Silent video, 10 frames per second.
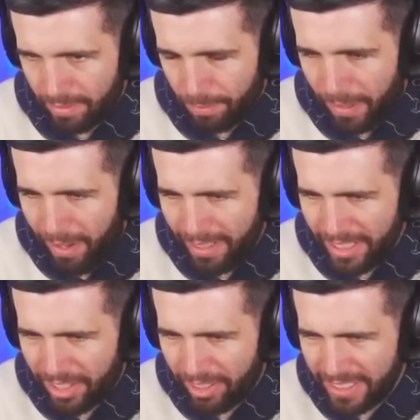
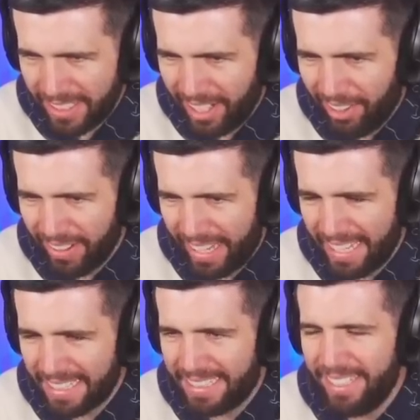Passing across the goal
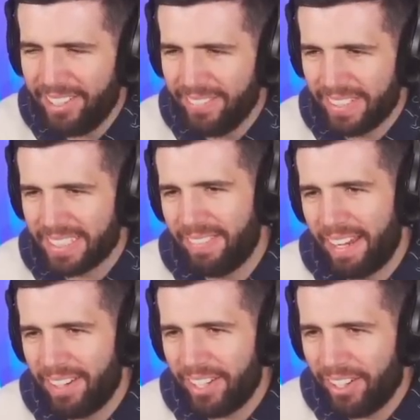against silvers,
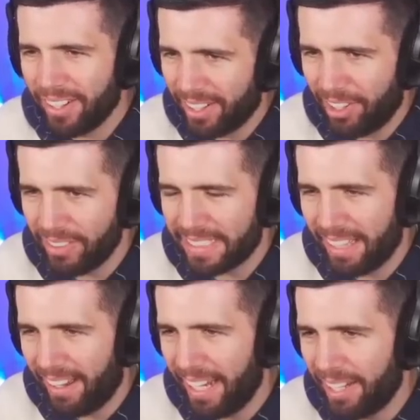mate, and you got a gold
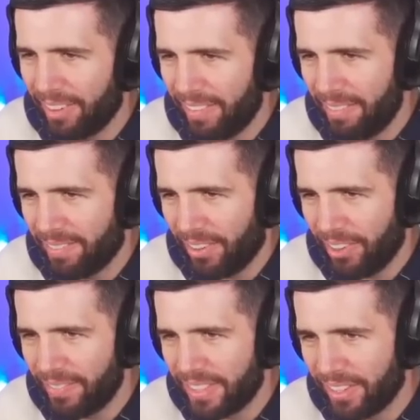side with
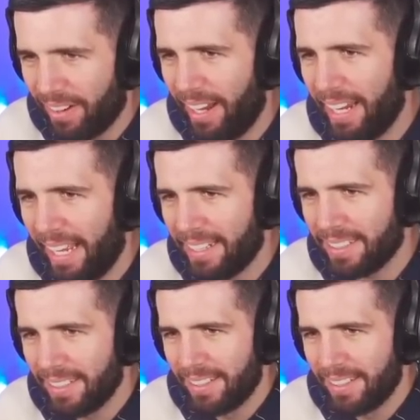informs. You're right, lad.